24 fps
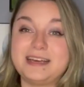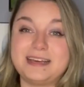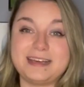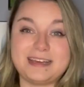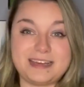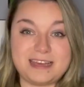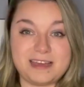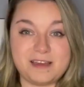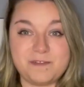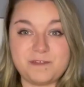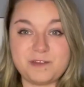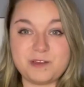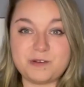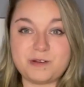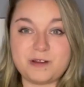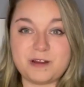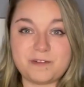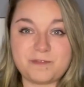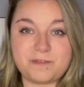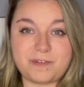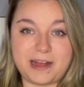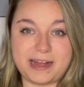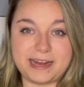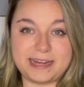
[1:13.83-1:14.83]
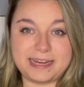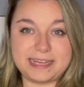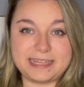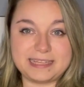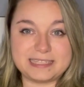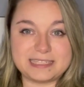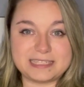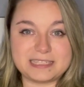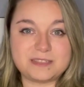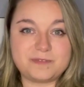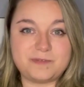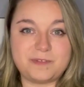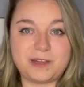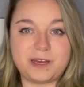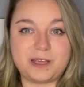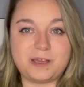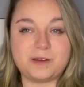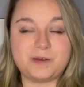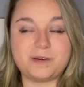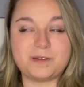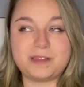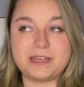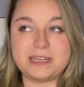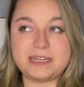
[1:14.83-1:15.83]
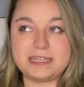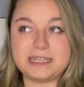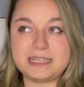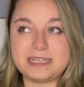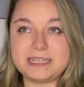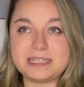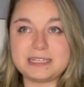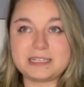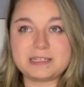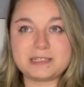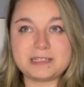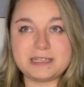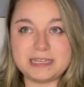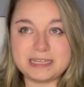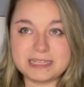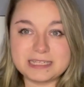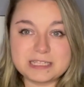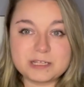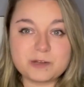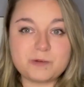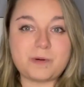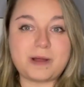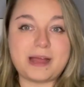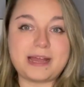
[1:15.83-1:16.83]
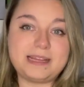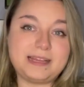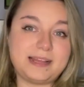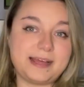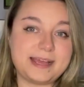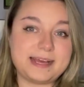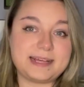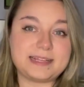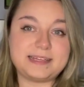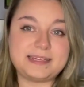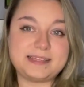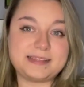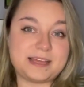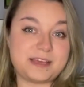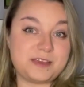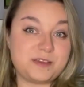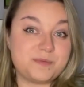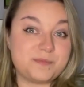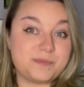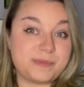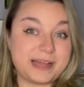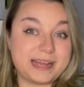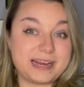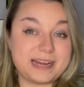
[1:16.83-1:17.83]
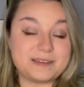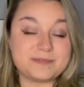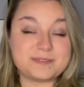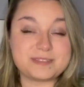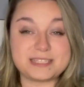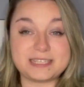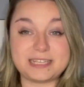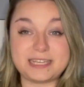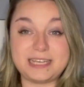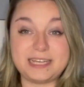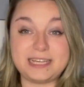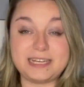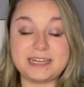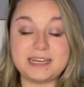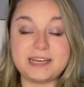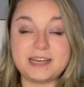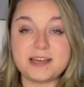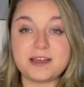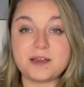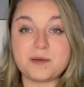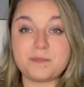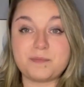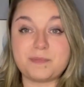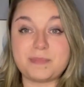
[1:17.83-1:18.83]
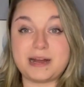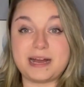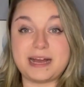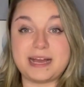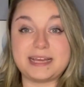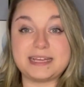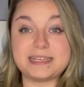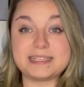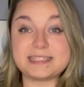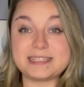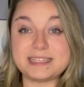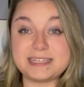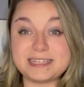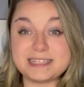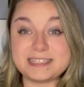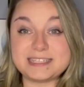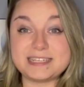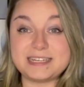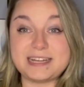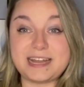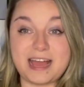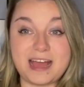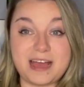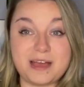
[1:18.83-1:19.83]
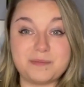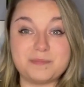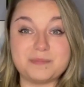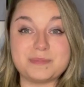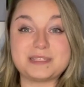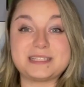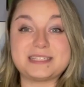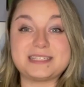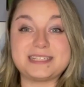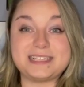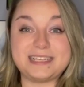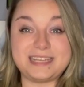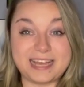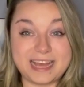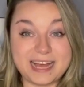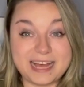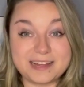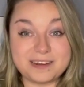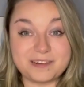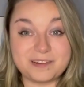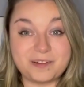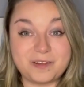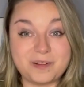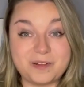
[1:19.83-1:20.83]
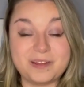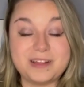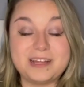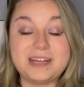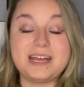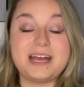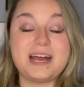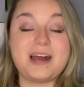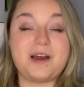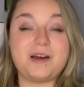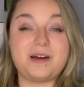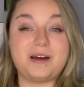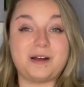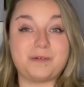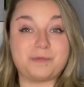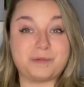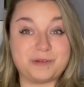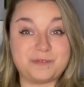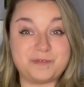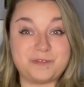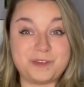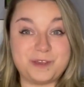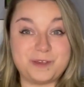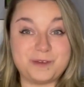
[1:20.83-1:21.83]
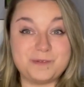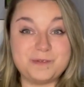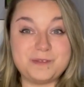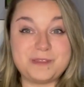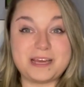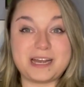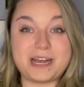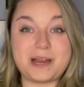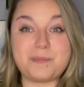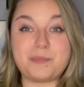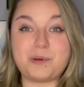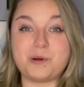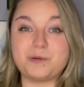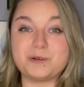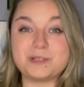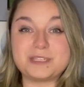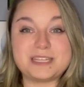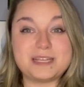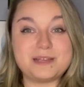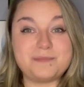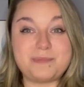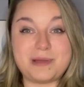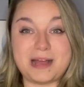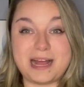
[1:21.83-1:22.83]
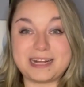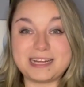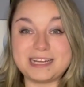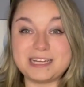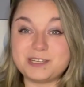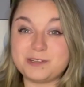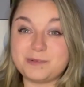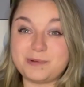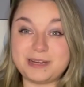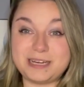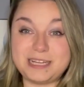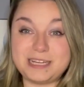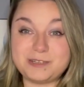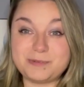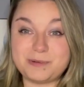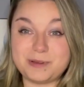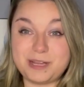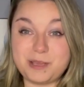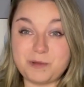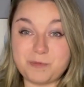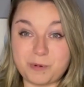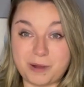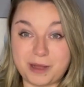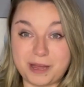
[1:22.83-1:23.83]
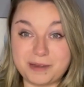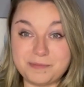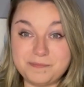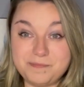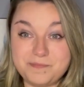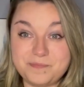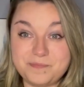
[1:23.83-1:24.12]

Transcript: If you are finding this video, then it is quite likely that you might have seen my citizenM Seattle review that I posted back in 2021.